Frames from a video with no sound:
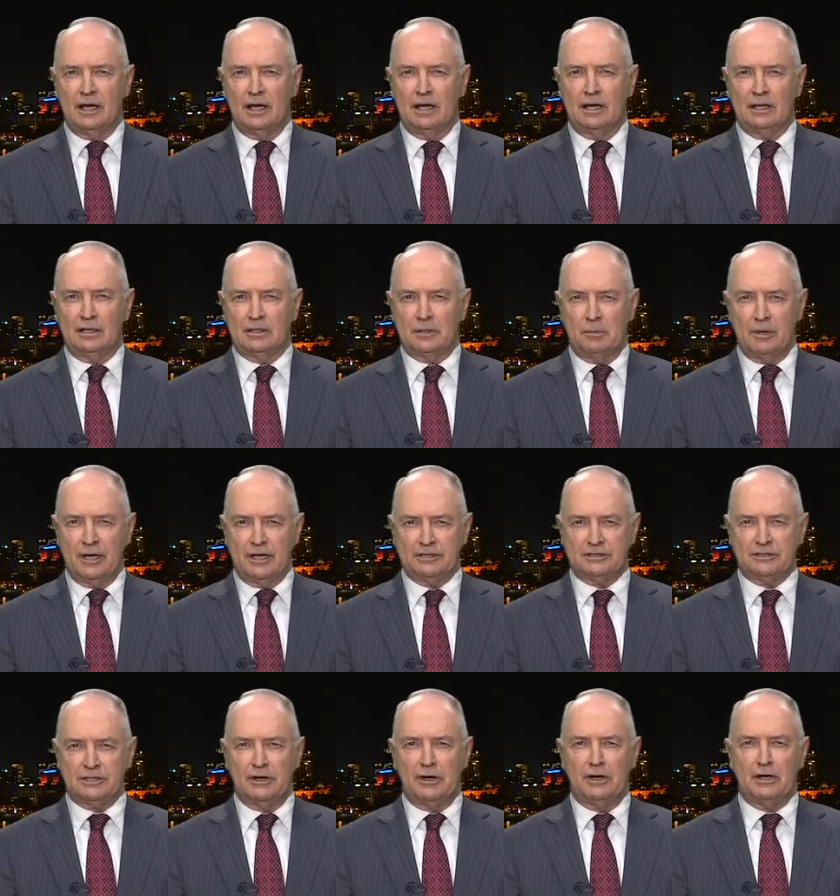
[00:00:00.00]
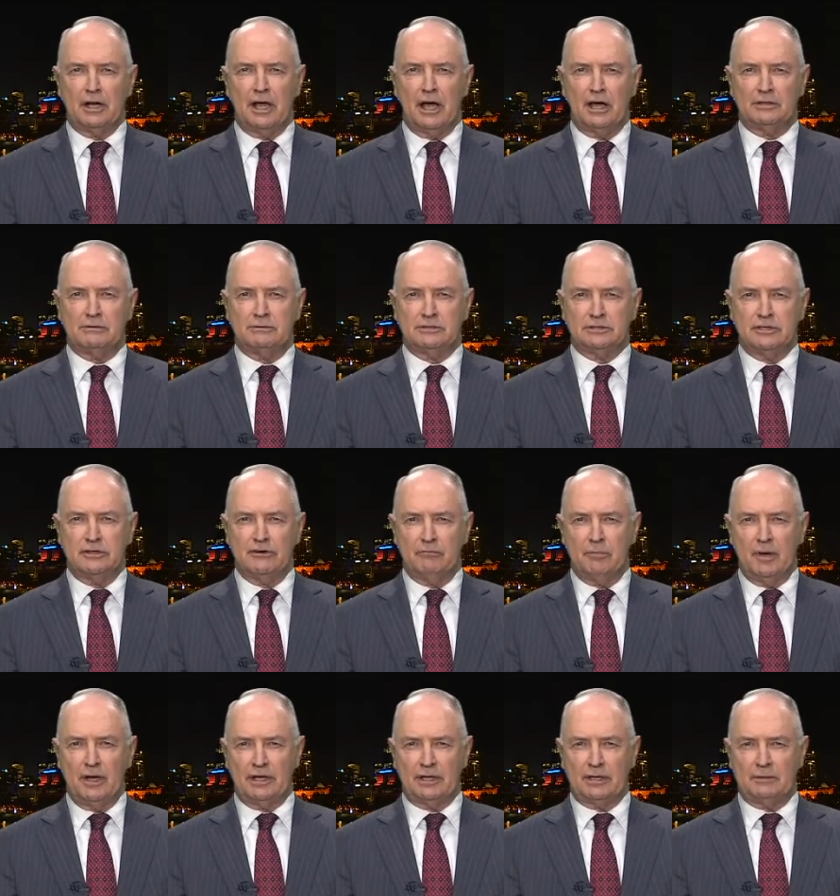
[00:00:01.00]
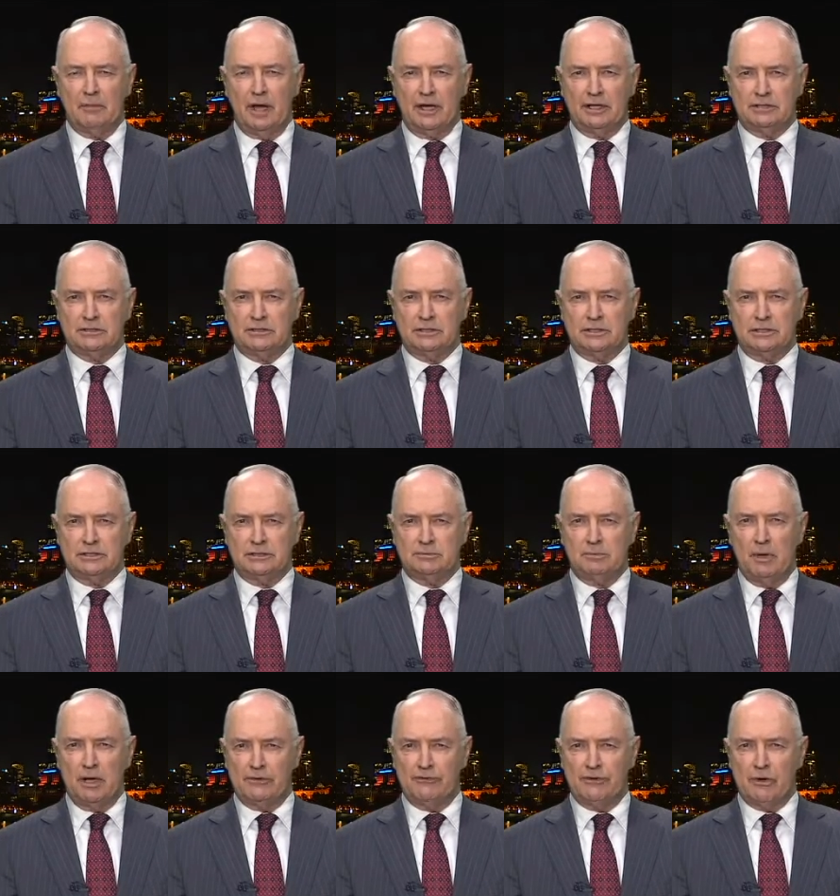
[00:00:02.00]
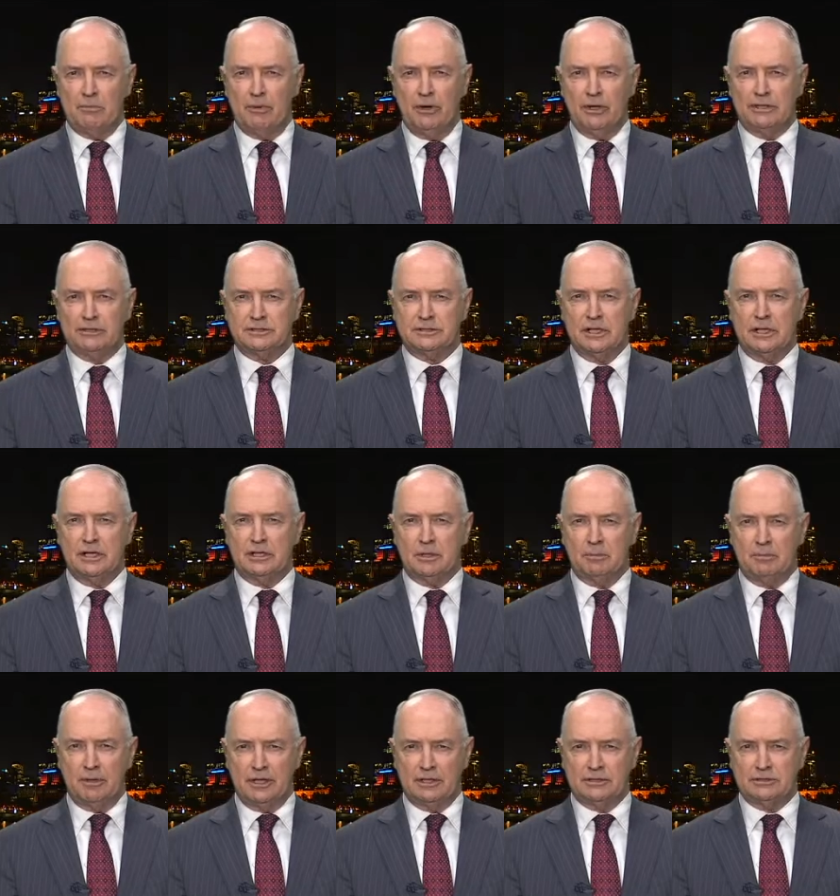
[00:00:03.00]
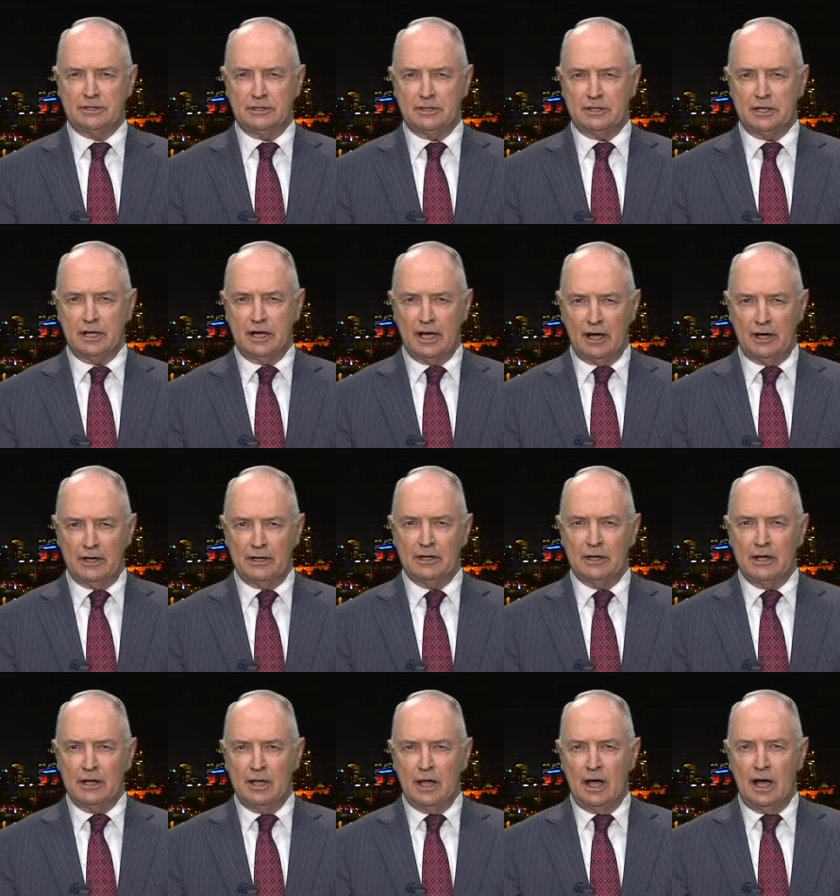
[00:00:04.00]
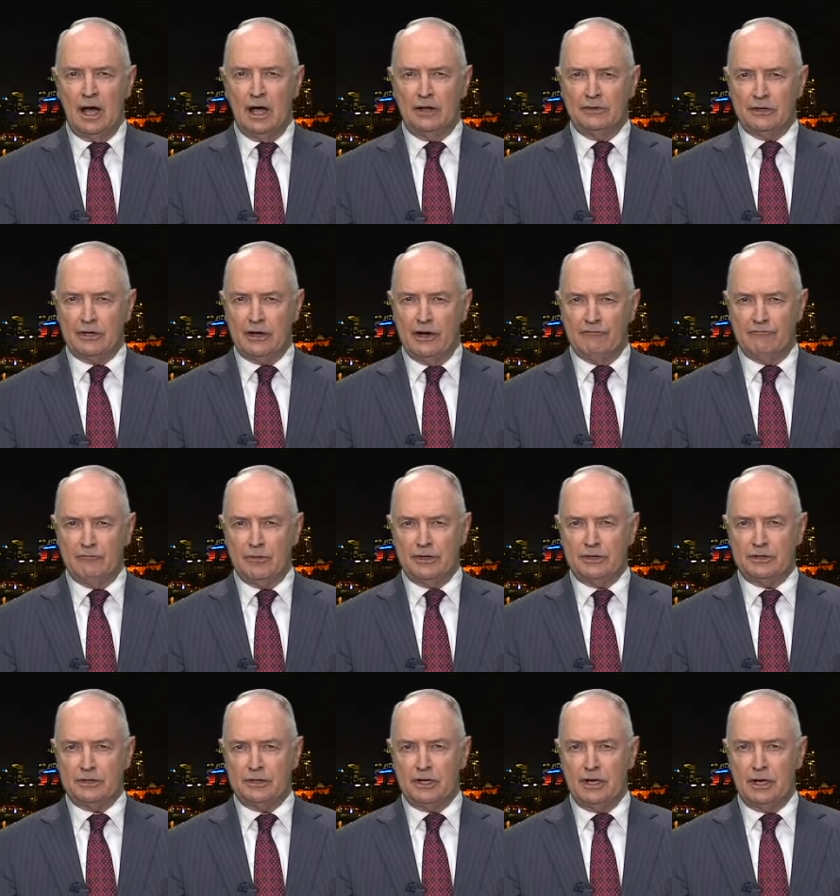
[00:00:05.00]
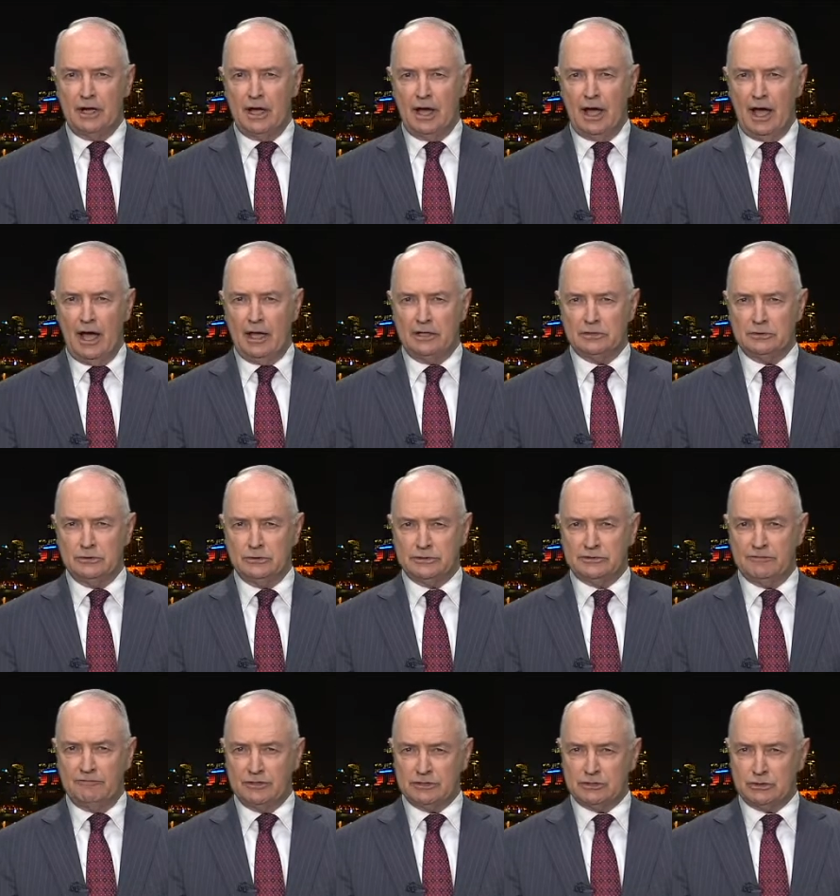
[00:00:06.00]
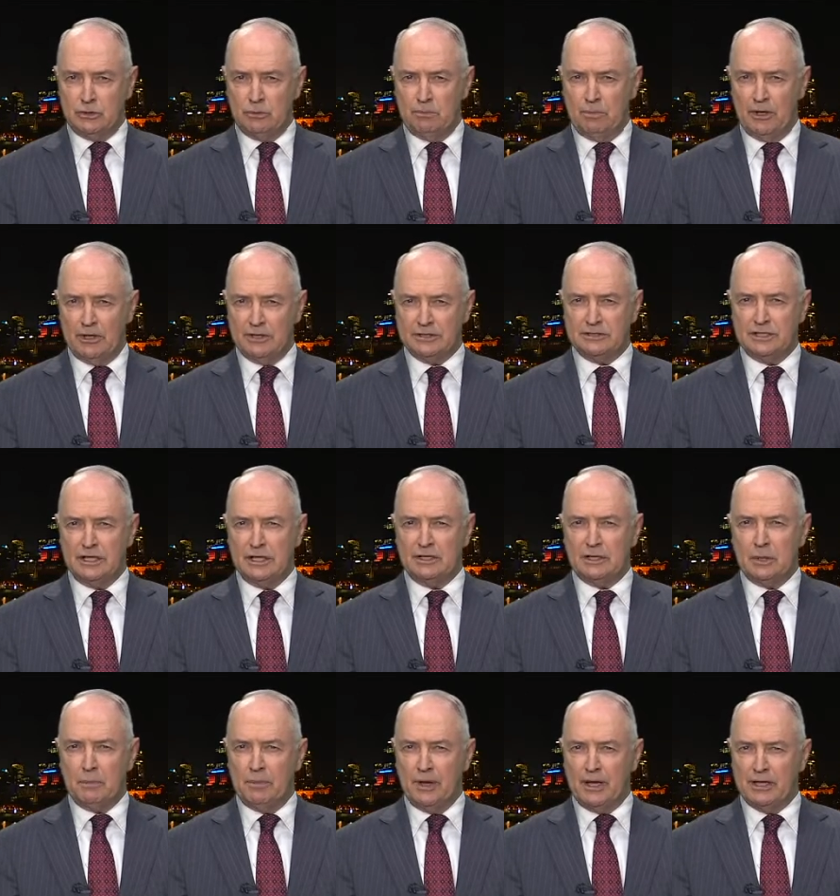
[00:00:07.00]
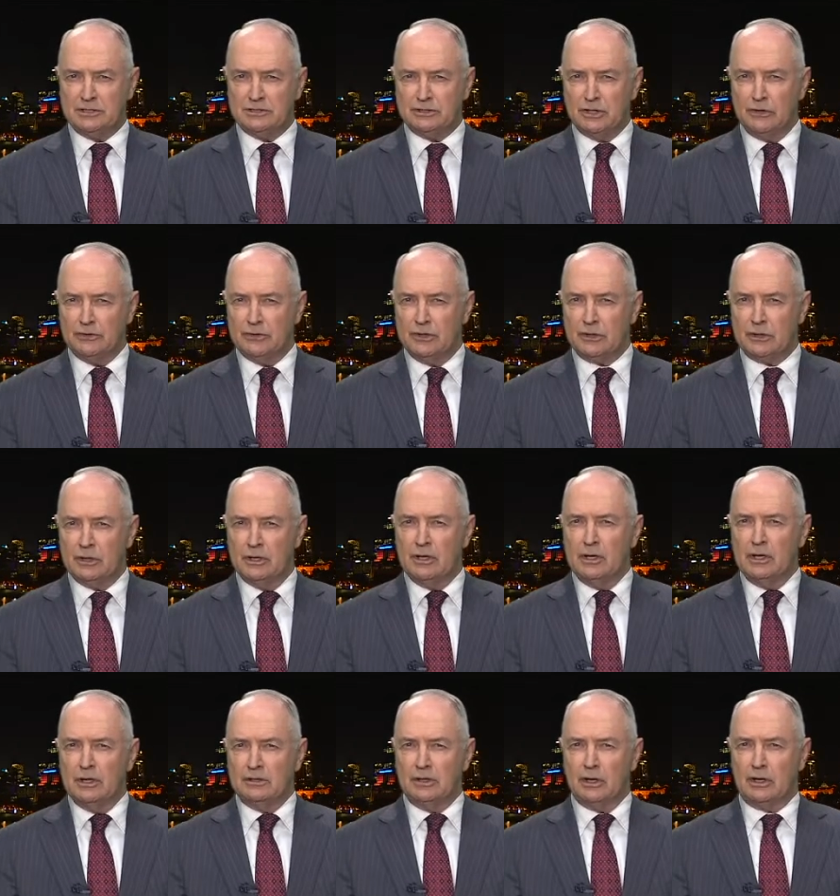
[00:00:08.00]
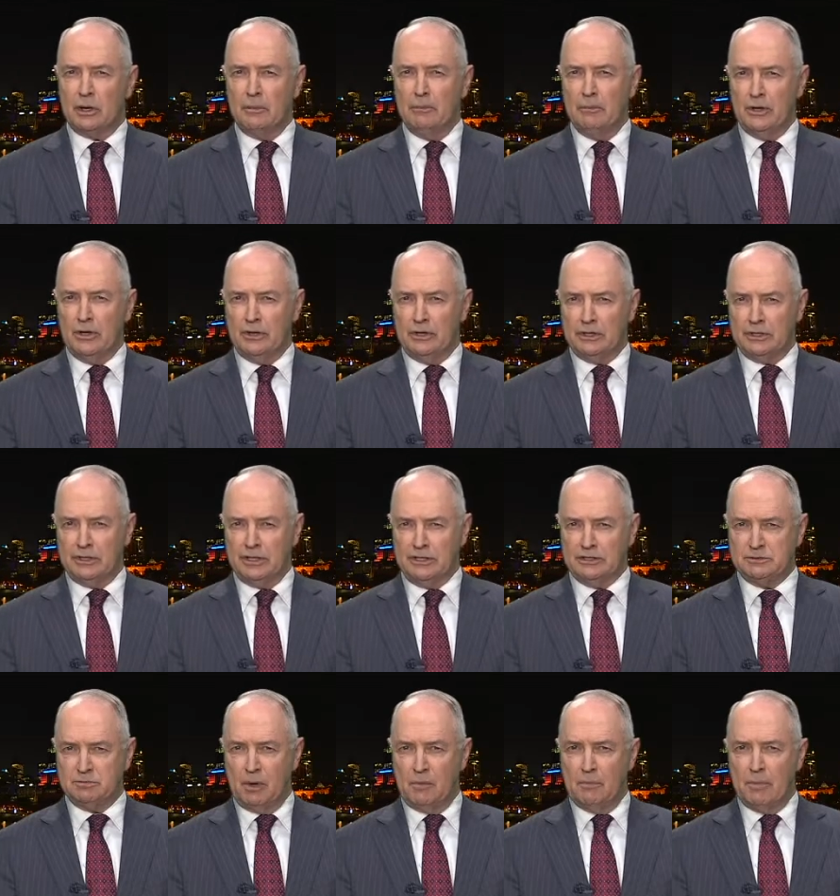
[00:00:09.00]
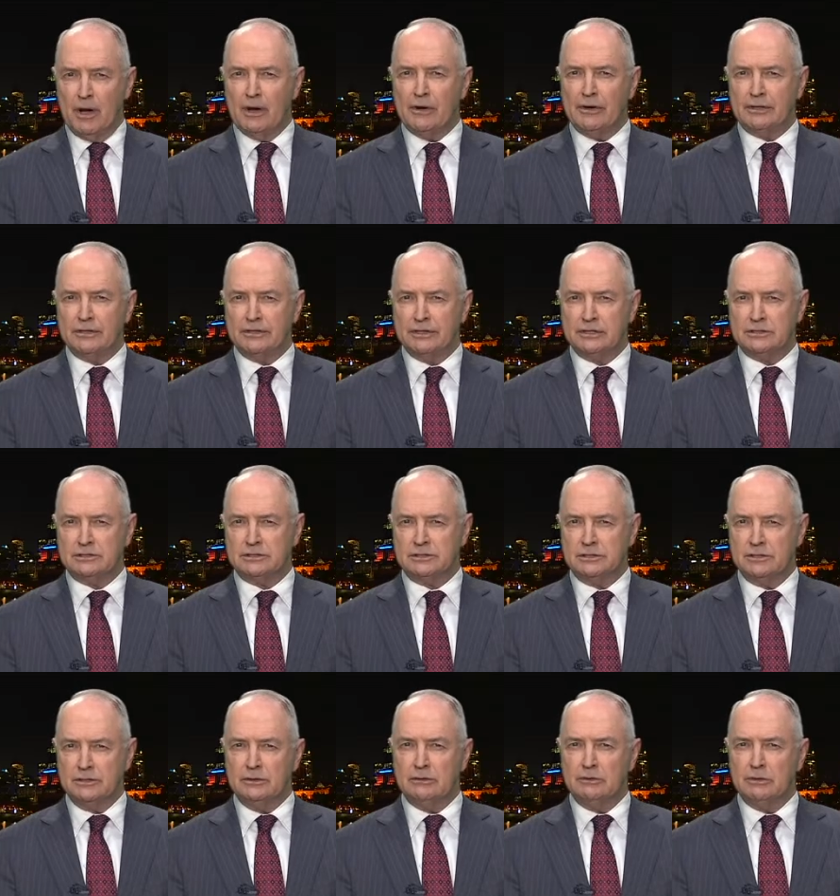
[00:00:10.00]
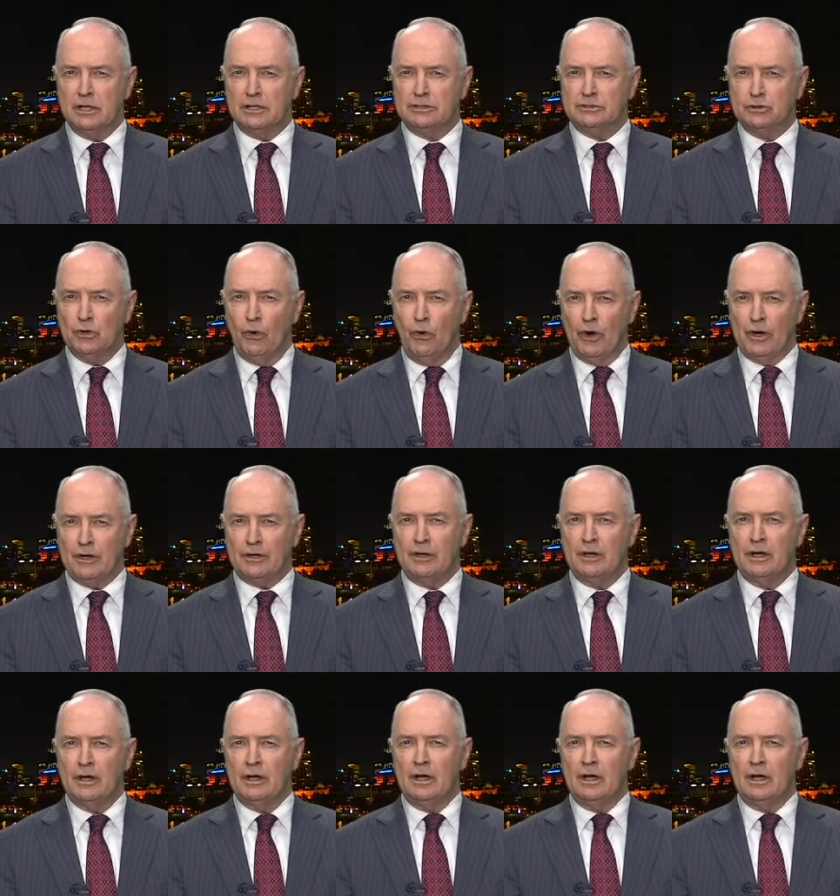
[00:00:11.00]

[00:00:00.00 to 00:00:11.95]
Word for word: It depends on how the Reserve Bank manages monetary policy. It depends on how uh, the government uh, handles fiscal policy. It depends on the the community's preparedness to uh, join